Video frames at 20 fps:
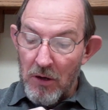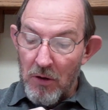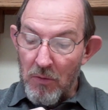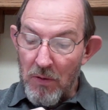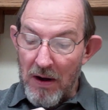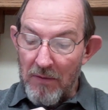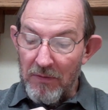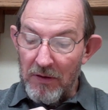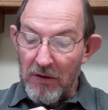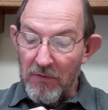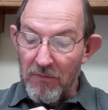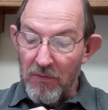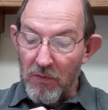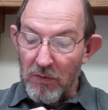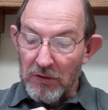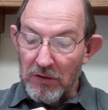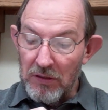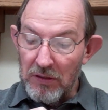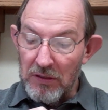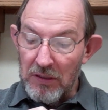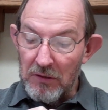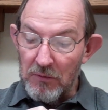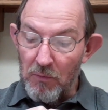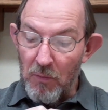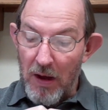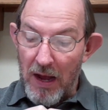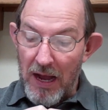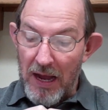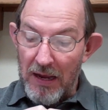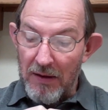Whoever divorces his
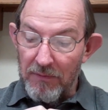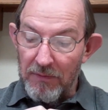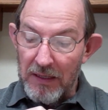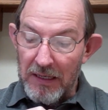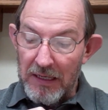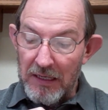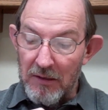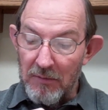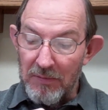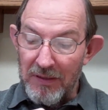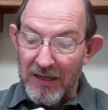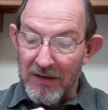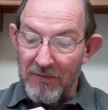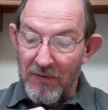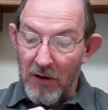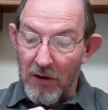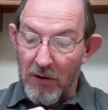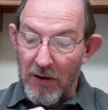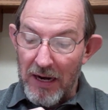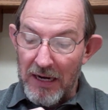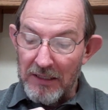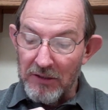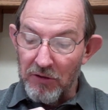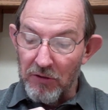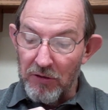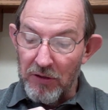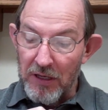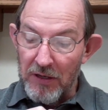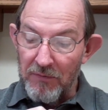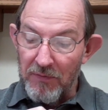wife, let him give her a
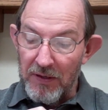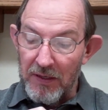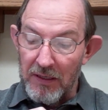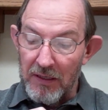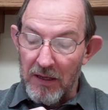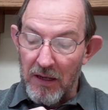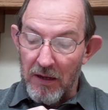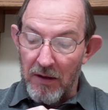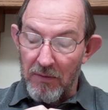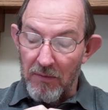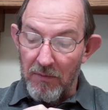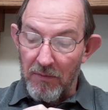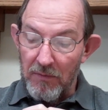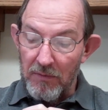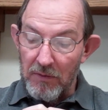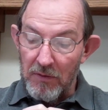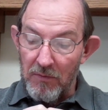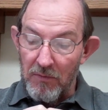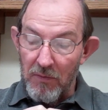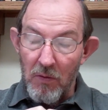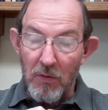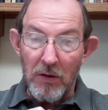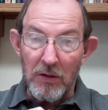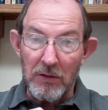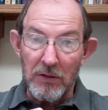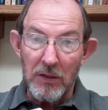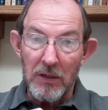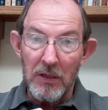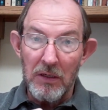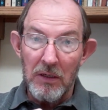certificate of
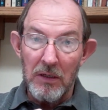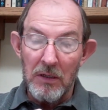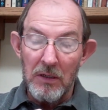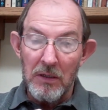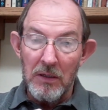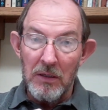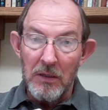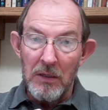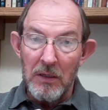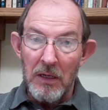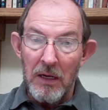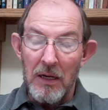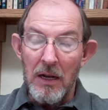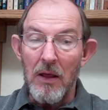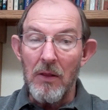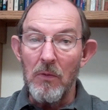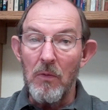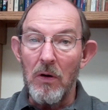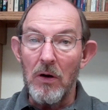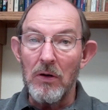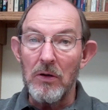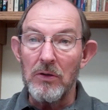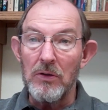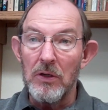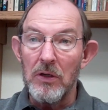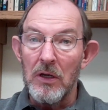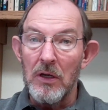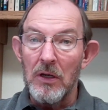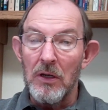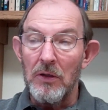divorce. In other
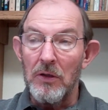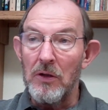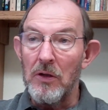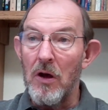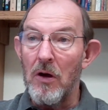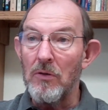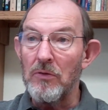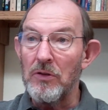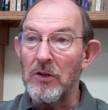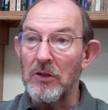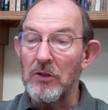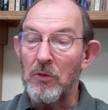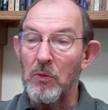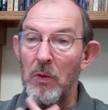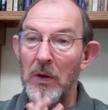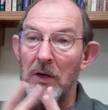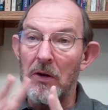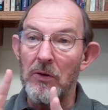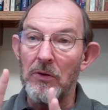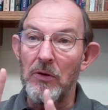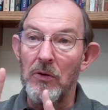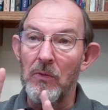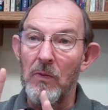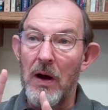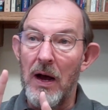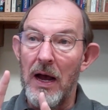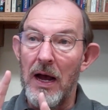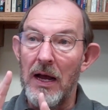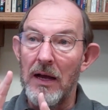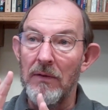words, you don't just quit on your
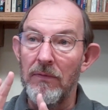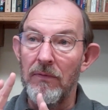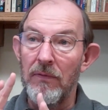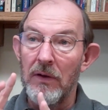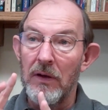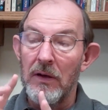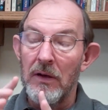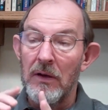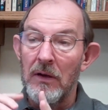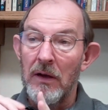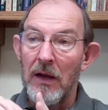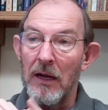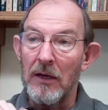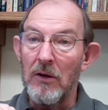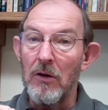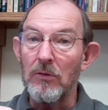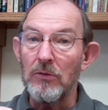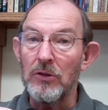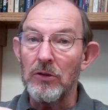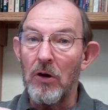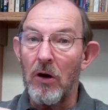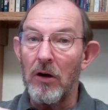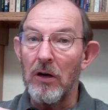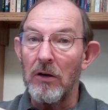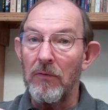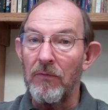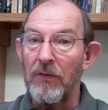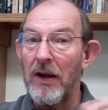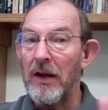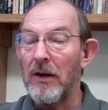wife and go start
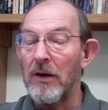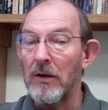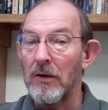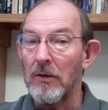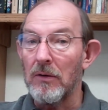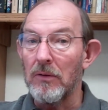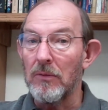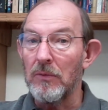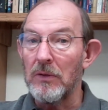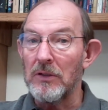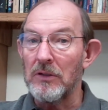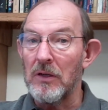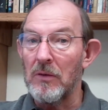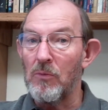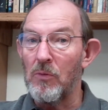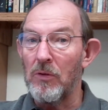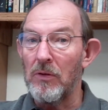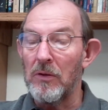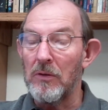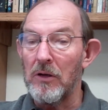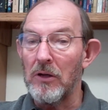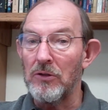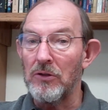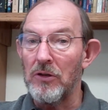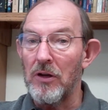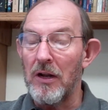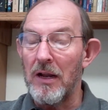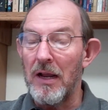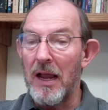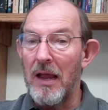an affair with someone because
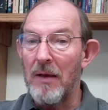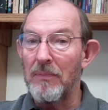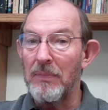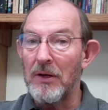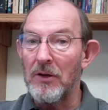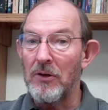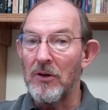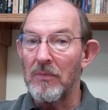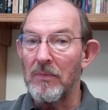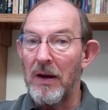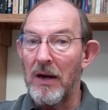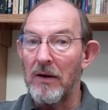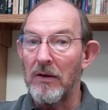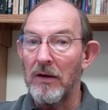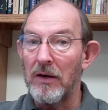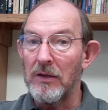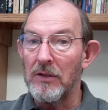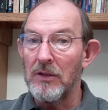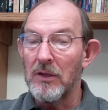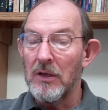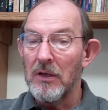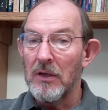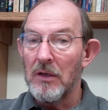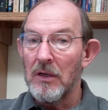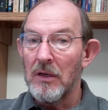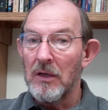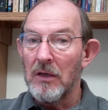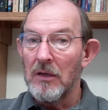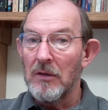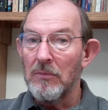you're happy in your marriage.
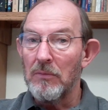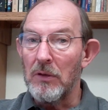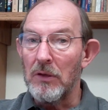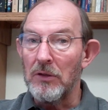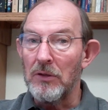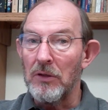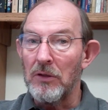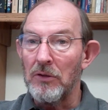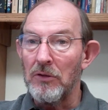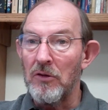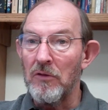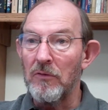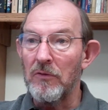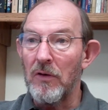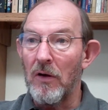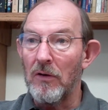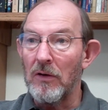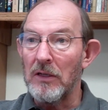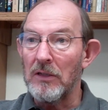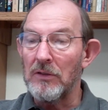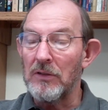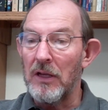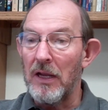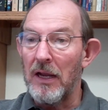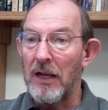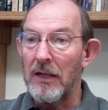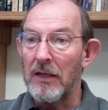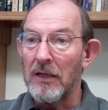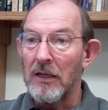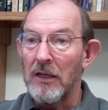But you've heard it
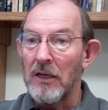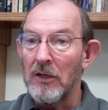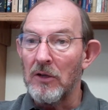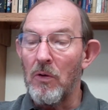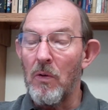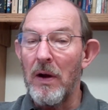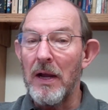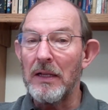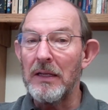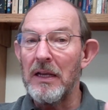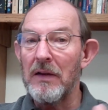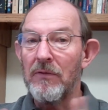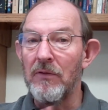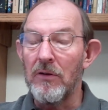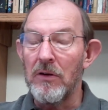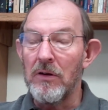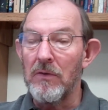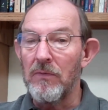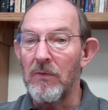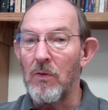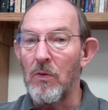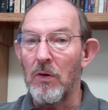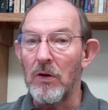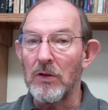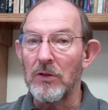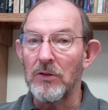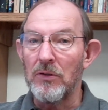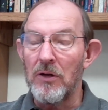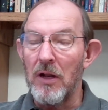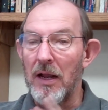said, go ahead and give her a
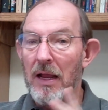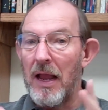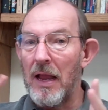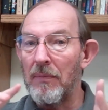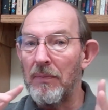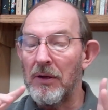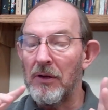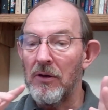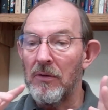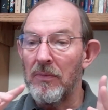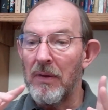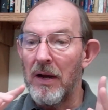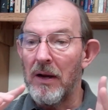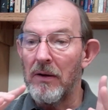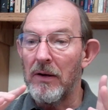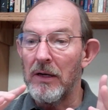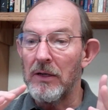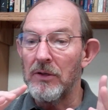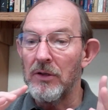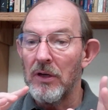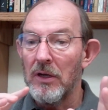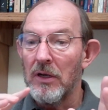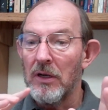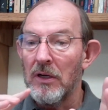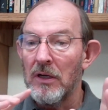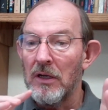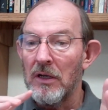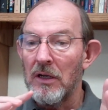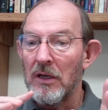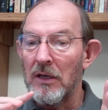divorce. You're not happy in your marriage,
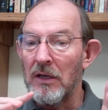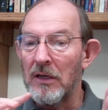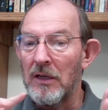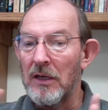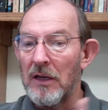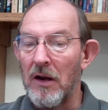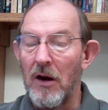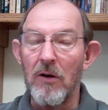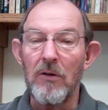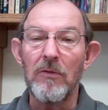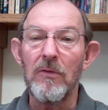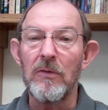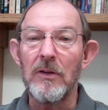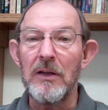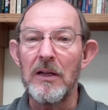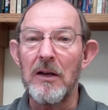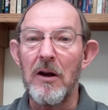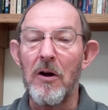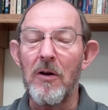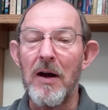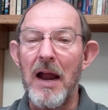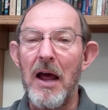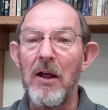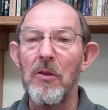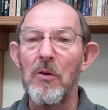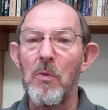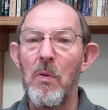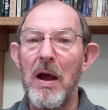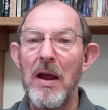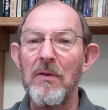get her get her
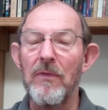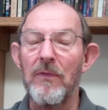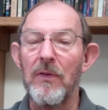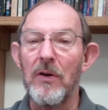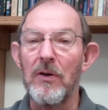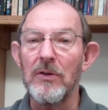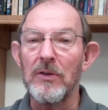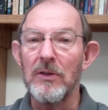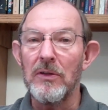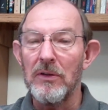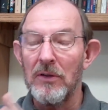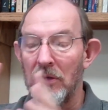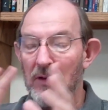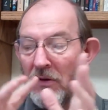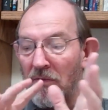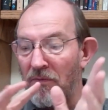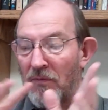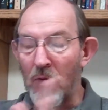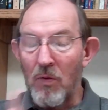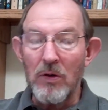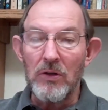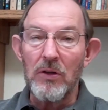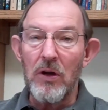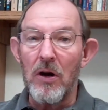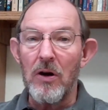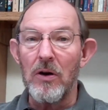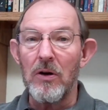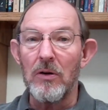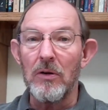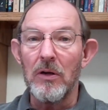out of the way first. Divorce
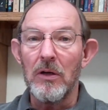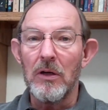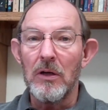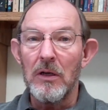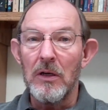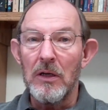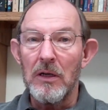her.